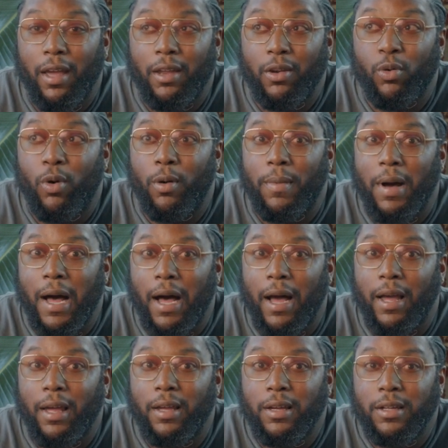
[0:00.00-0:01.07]
and who am
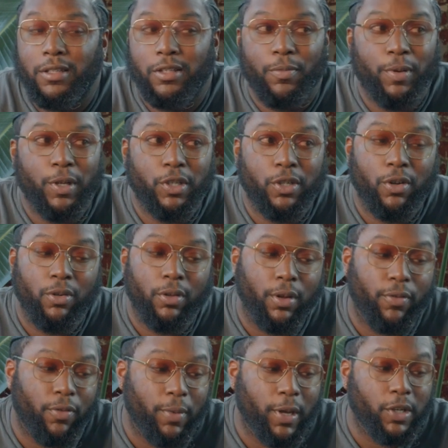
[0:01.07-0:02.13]
I to pigeonhole the
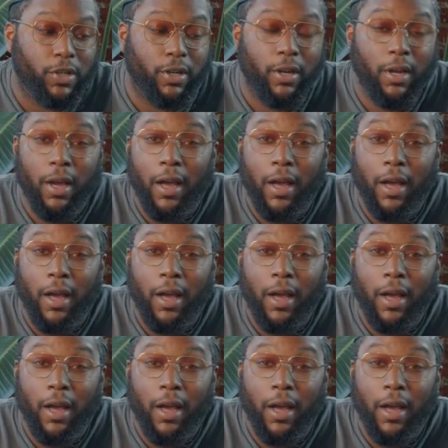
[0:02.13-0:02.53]
information?